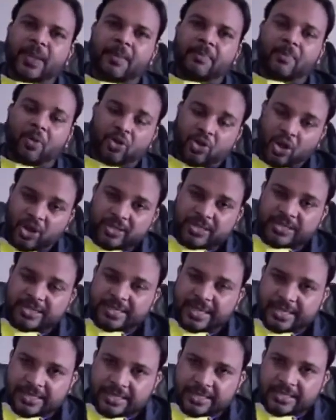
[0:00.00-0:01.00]
Botox
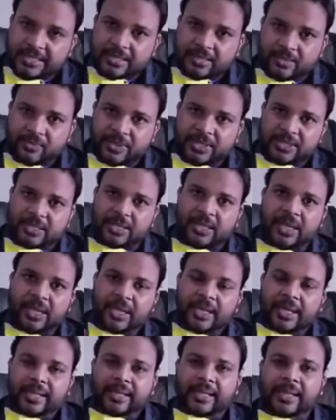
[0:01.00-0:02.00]
injections, which
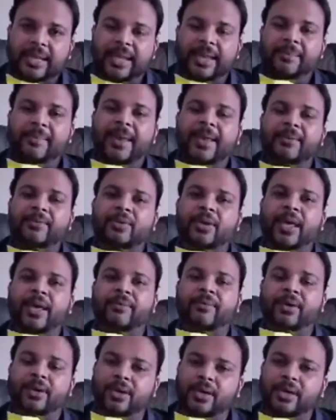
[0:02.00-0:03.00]
the layman would
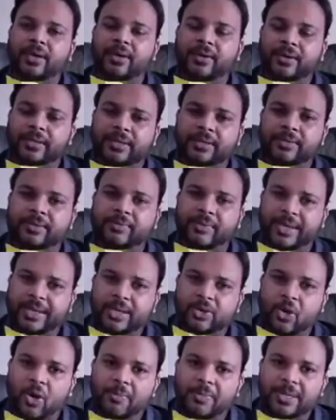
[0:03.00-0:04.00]
have heard. It is
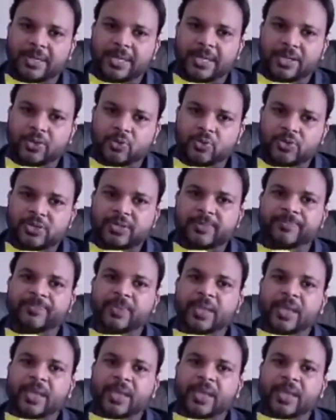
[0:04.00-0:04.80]
very commonly used.